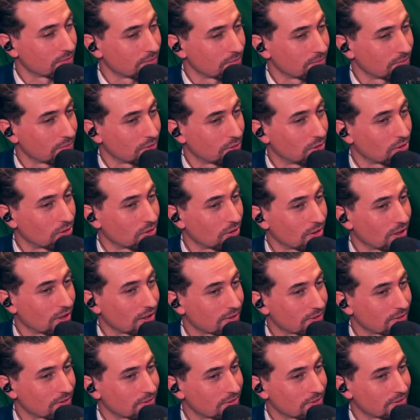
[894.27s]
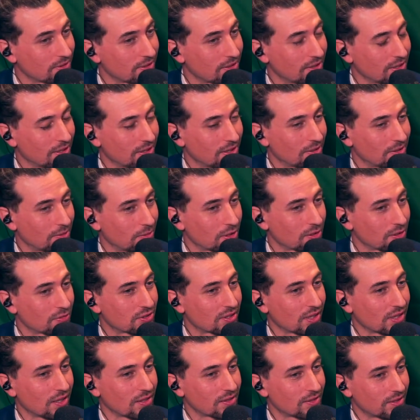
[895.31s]
You don't know that. What if
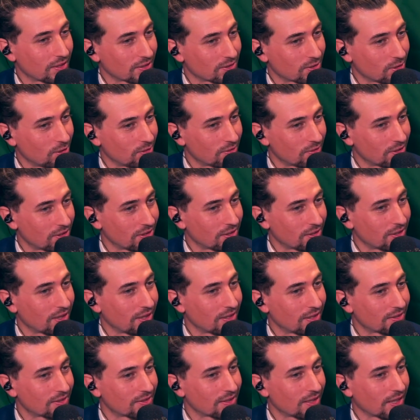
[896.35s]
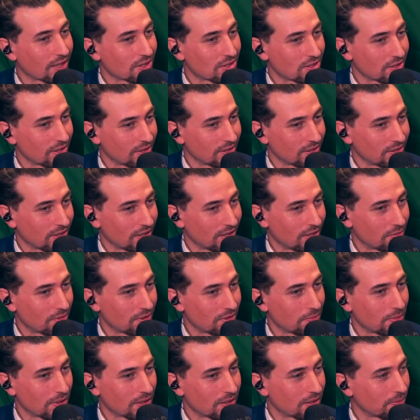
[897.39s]
Stalin takes over and actually
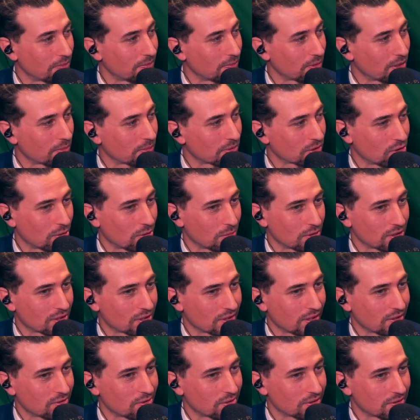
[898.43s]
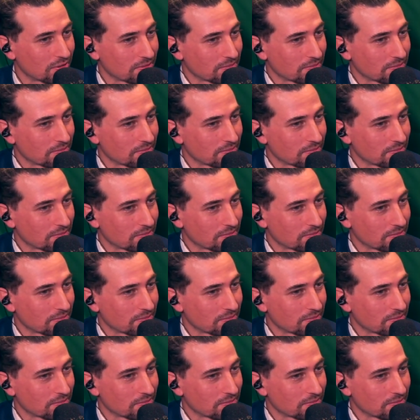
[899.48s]
everybody becomes a communist country?